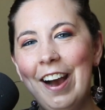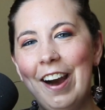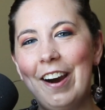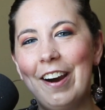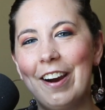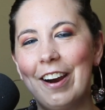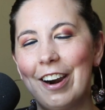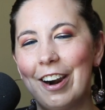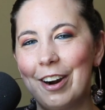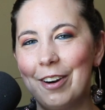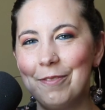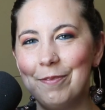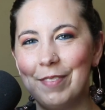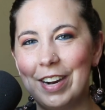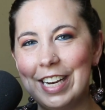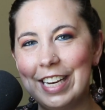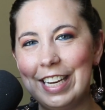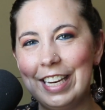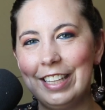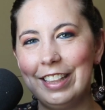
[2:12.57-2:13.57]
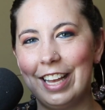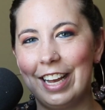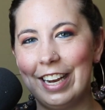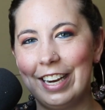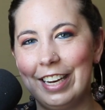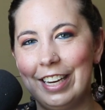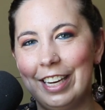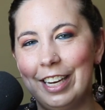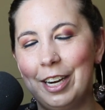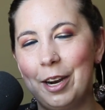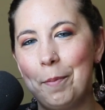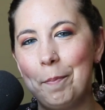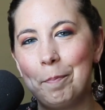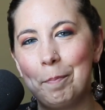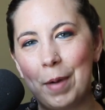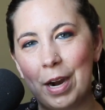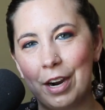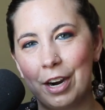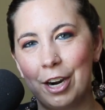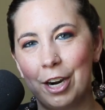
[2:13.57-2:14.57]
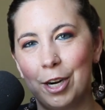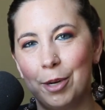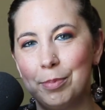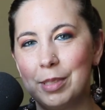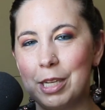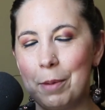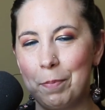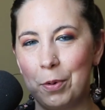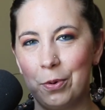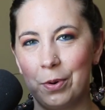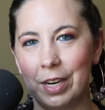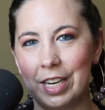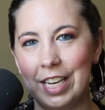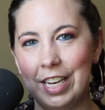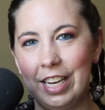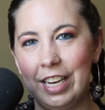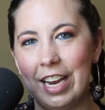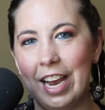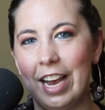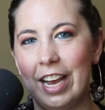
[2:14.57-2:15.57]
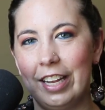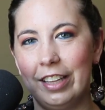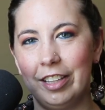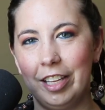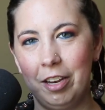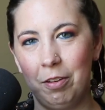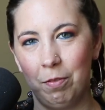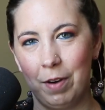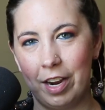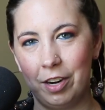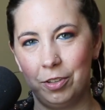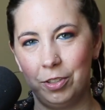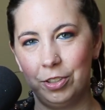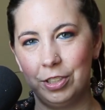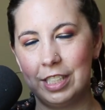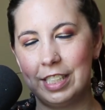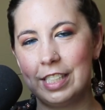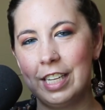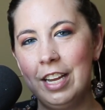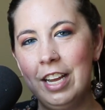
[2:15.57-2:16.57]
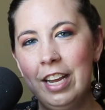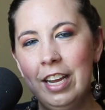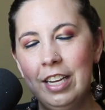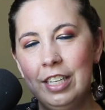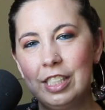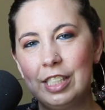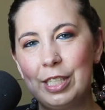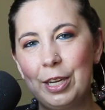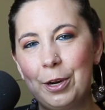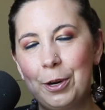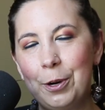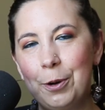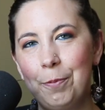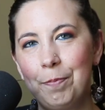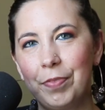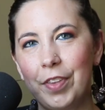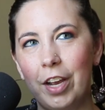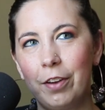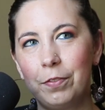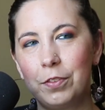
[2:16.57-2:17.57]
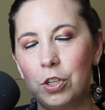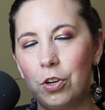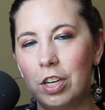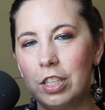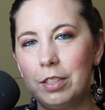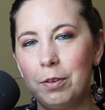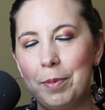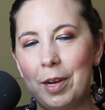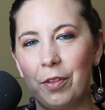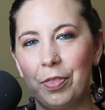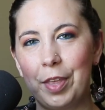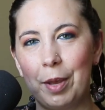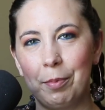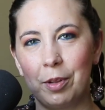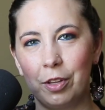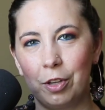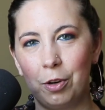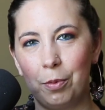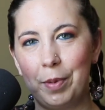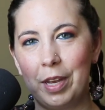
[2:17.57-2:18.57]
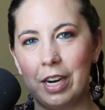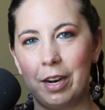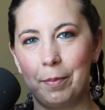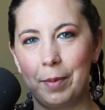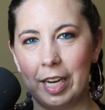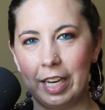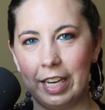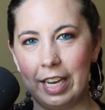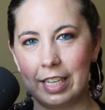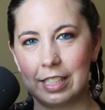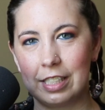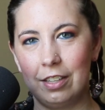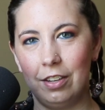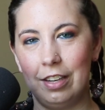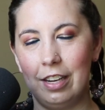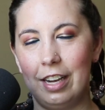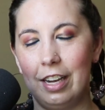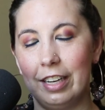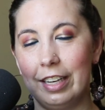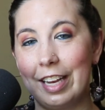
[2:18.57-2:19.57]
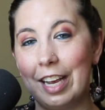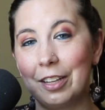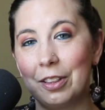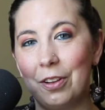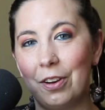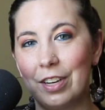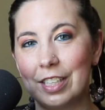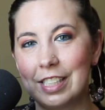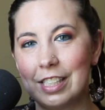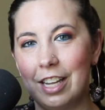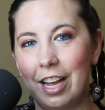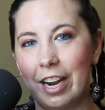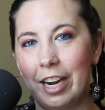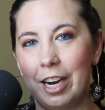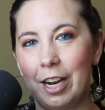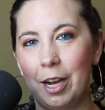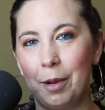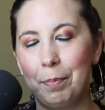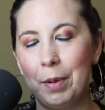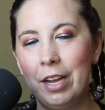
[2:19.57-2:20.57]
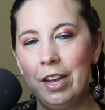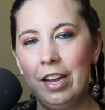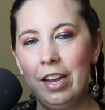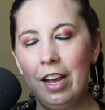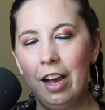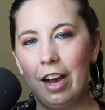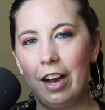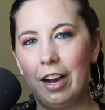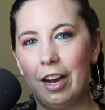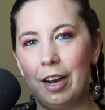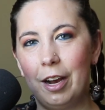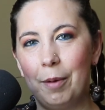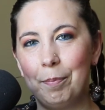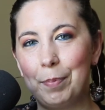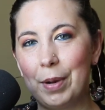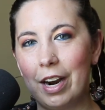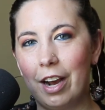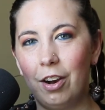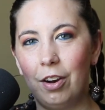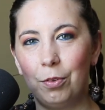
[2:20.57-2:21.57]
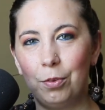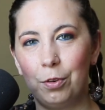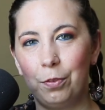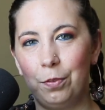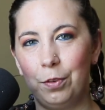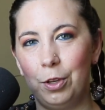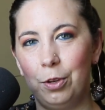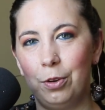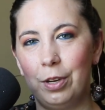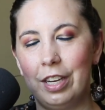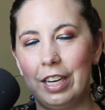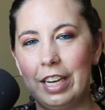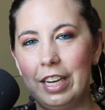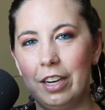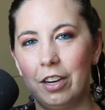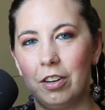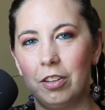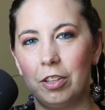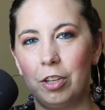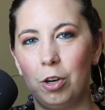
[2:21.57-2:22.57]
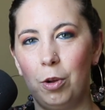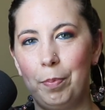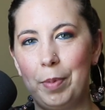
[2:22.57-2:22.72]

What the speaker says: are Mikey Lyon, Marbs, Porky, and Lee Reynolds. So I've talked about them a little bit on my Get Lost lineup, but I'll review it here a little